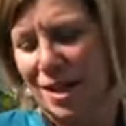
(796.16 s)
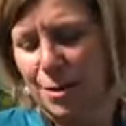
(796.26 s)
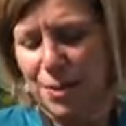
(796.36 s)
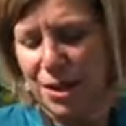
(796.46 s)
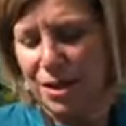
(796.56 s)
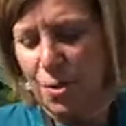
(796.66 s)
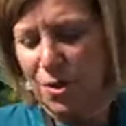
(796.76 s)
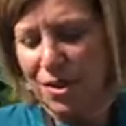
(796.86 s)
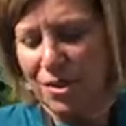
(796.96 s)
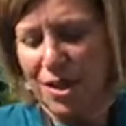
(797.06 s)
Anybody
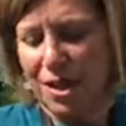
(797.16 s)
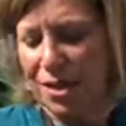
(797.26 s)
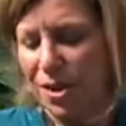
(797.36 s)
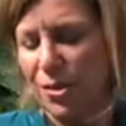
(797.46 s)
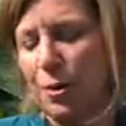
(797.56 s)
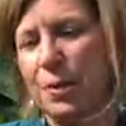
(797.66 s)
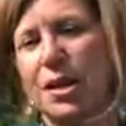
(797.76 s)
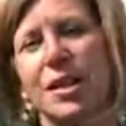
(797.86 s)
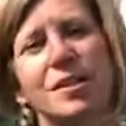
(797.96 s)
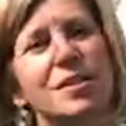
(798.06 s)
know what the second
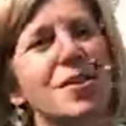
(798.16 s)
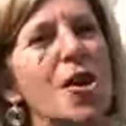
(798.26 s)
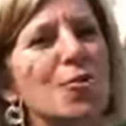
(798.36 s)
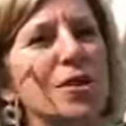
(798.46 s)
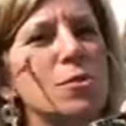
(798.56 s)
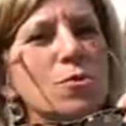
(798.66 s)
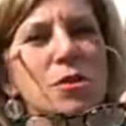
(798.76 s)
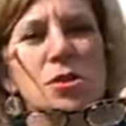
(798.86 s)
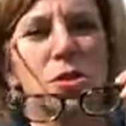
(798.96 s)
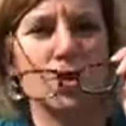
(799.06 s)
agreement is? Oh, this
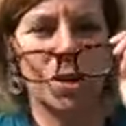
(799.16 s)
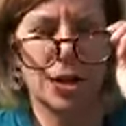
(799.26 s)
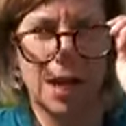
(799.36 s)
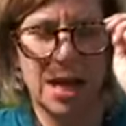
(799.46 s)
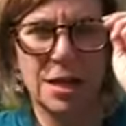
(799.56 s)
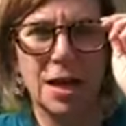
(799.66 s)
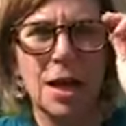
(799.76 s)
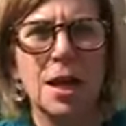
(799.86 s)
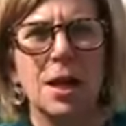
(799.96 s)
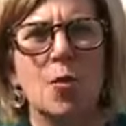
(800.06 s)
one's so good, and
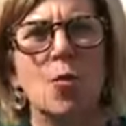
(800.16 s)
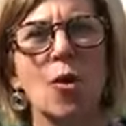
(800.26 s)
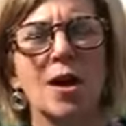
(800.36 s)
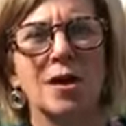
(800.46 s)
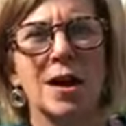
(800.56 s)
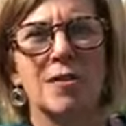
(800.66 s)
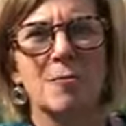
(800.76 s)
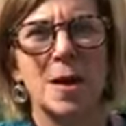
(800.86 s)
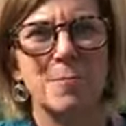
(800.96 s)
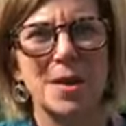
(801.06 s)
one
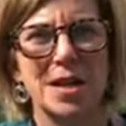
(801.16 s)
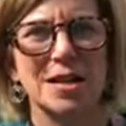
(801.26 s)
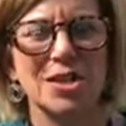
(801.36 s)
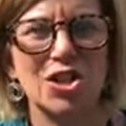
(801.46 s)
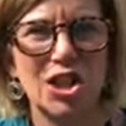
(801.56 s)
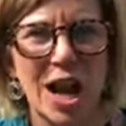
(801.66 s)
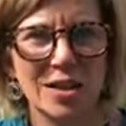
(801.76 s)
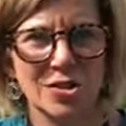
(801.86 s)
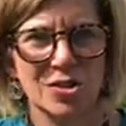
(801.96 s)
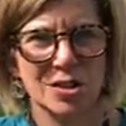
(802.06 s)
of my biggest
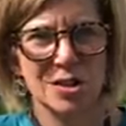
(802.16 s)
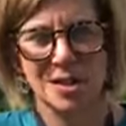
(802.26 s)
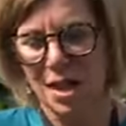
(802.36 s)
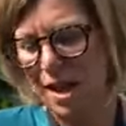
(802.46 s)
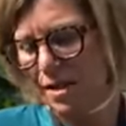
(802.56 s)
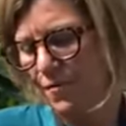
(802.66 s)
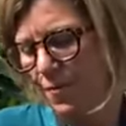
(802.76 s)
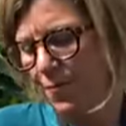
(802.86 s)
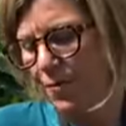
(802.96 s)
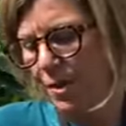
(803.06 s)
challenges in life.
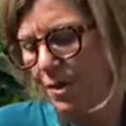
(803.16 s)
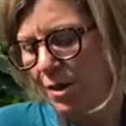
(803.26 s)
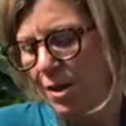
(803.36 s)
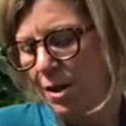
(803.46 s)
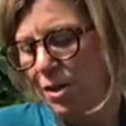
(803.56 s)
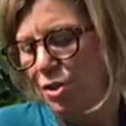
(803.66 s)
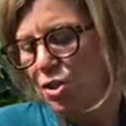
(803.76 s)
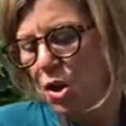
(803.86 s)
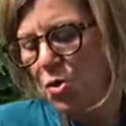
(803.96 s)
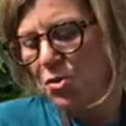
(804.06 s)

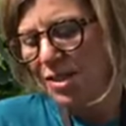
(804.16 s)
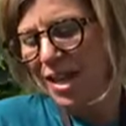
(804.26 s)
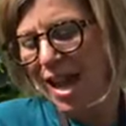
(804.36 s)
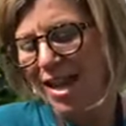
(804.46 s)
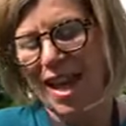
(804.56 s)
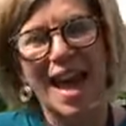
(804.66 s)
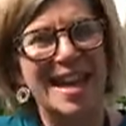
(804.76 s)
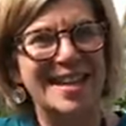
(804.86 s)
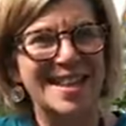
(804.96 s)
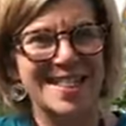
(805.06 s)
Don't take
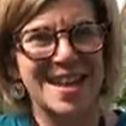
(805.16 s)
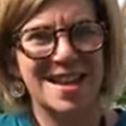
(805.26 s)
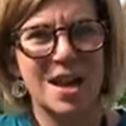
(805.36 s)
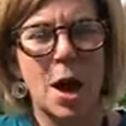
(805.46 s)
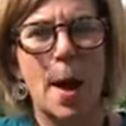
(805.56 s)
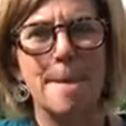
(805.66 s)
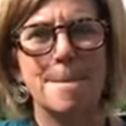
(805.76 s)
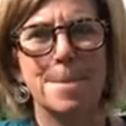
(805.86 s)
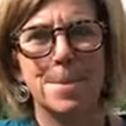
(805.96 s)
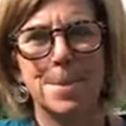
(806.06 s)
anything
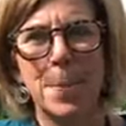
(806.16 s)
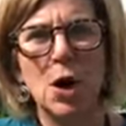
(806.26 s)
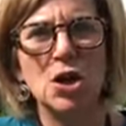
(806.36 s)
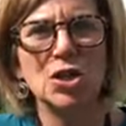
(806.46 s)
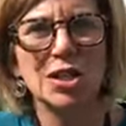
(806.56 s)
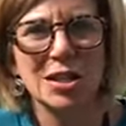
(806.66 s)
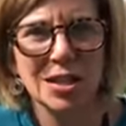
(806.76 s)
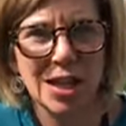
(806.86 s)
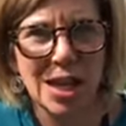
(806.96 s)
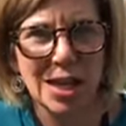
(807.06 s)

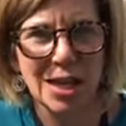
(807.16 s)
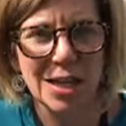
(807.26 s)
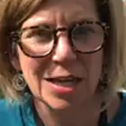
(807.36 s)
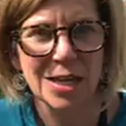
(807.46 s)
personally.